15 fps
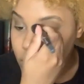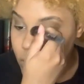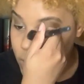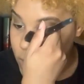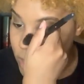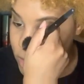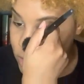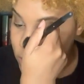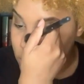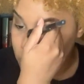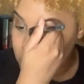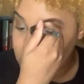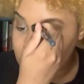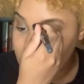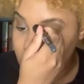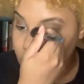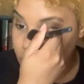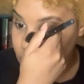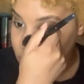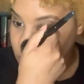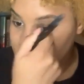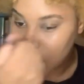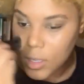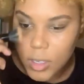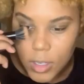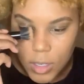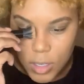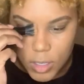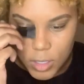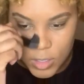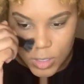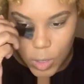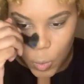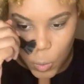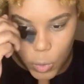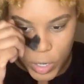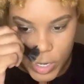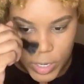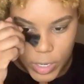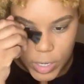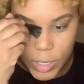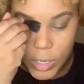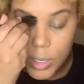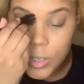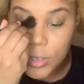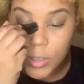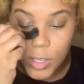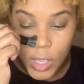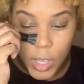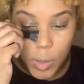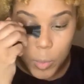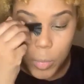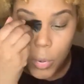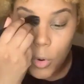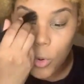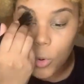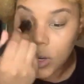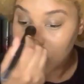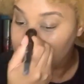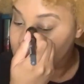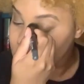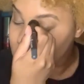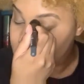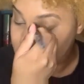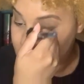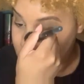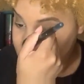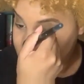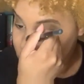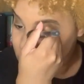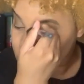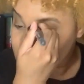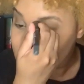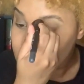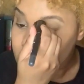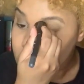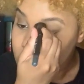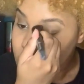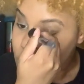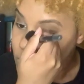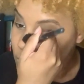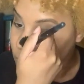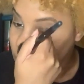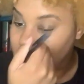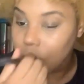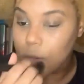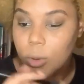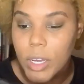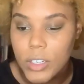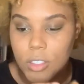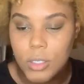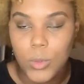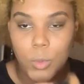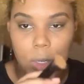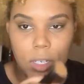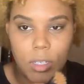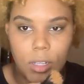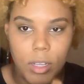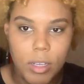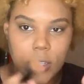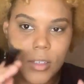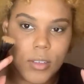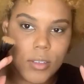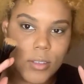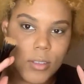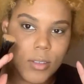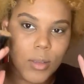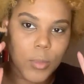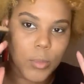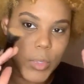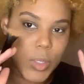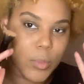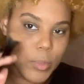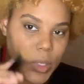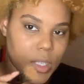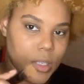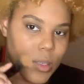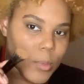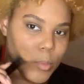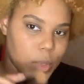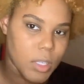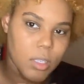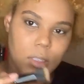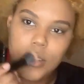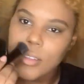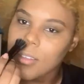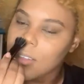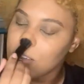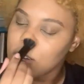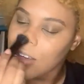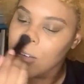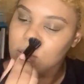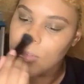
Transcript: unless you're going like somewhere important and you actually want to like be beat, you know.